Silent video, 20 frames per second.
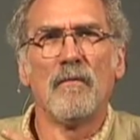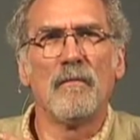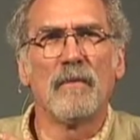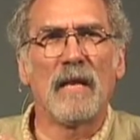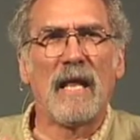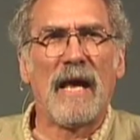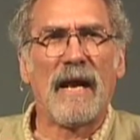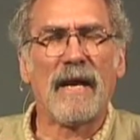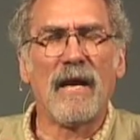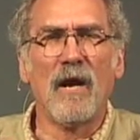
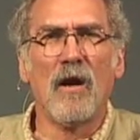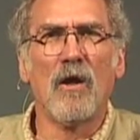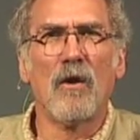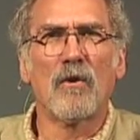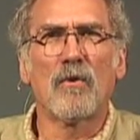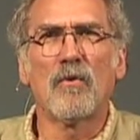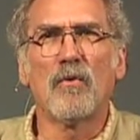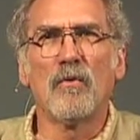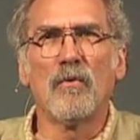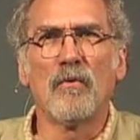Black
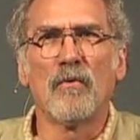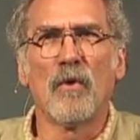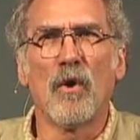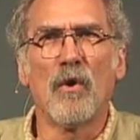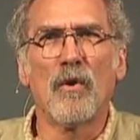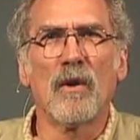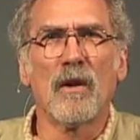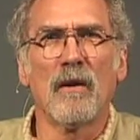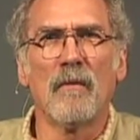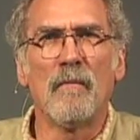Elk
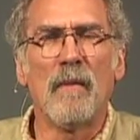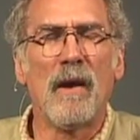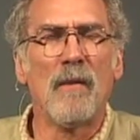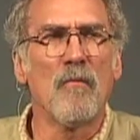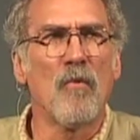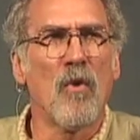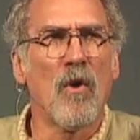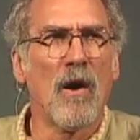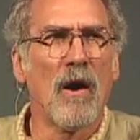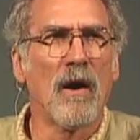wrote a
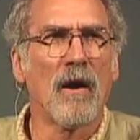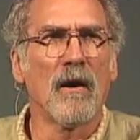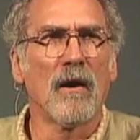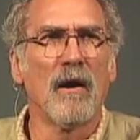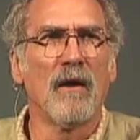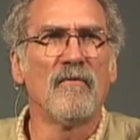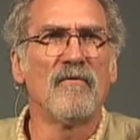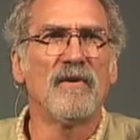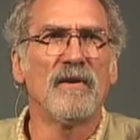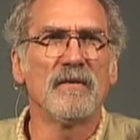memoir
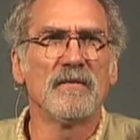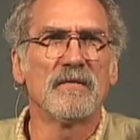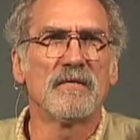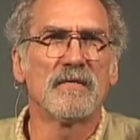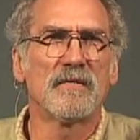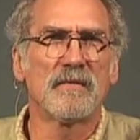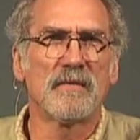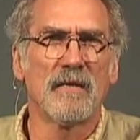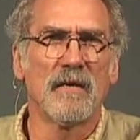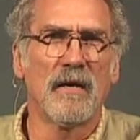of
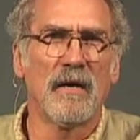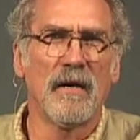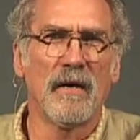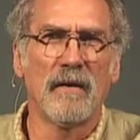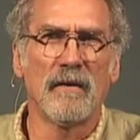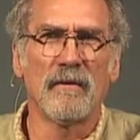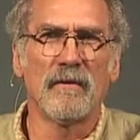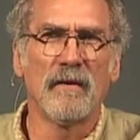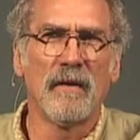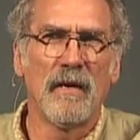his
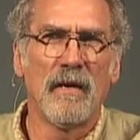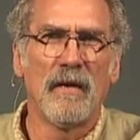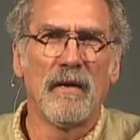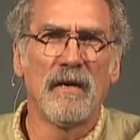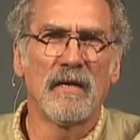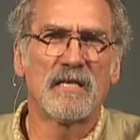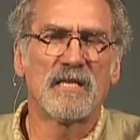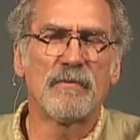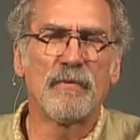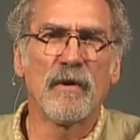uh,
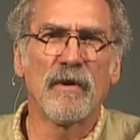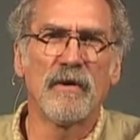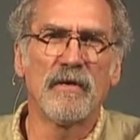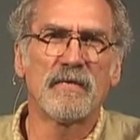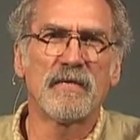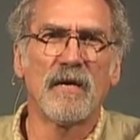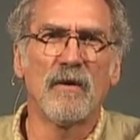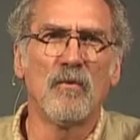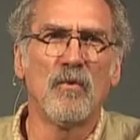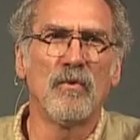
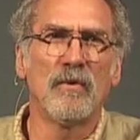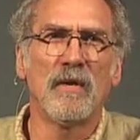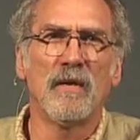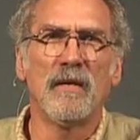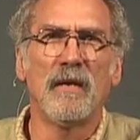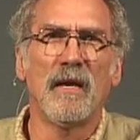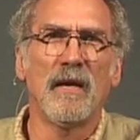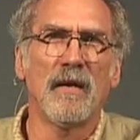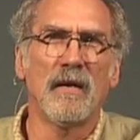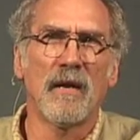experience at Wounded
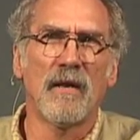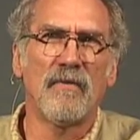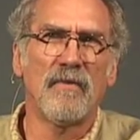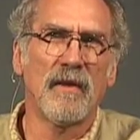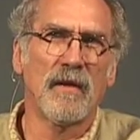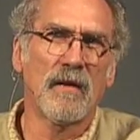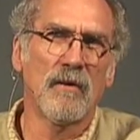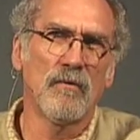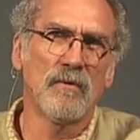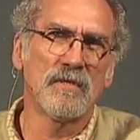Knee, and I
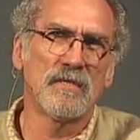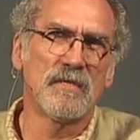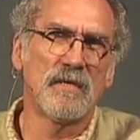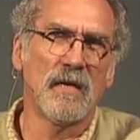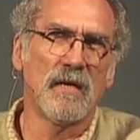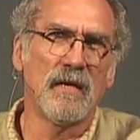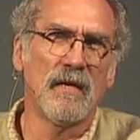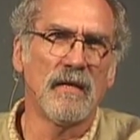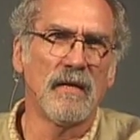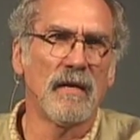think it was
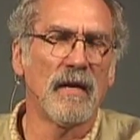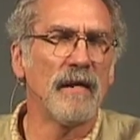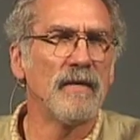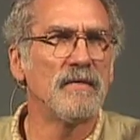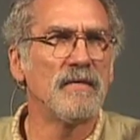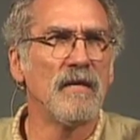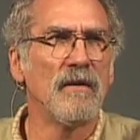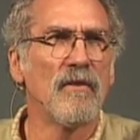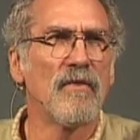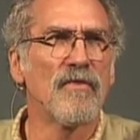done in the
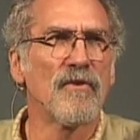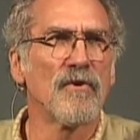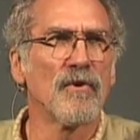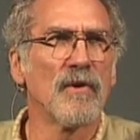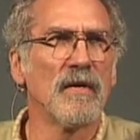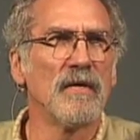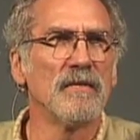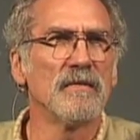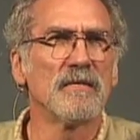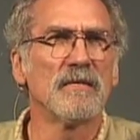
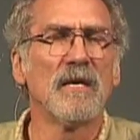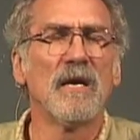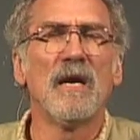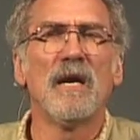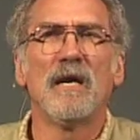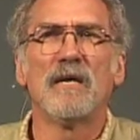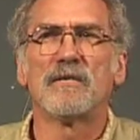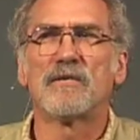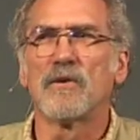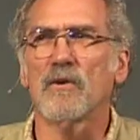1930s.
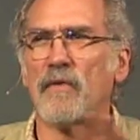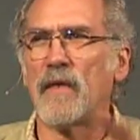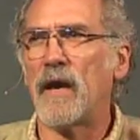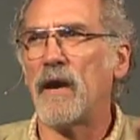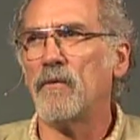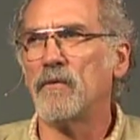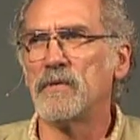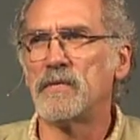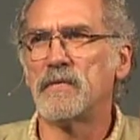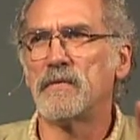And so
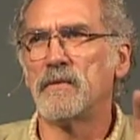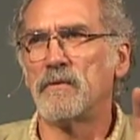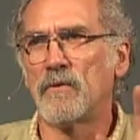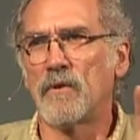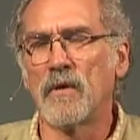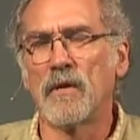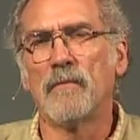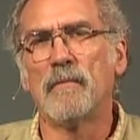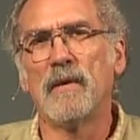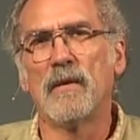that was
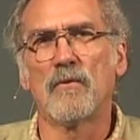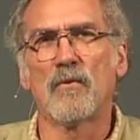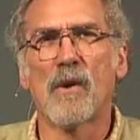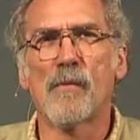going to be the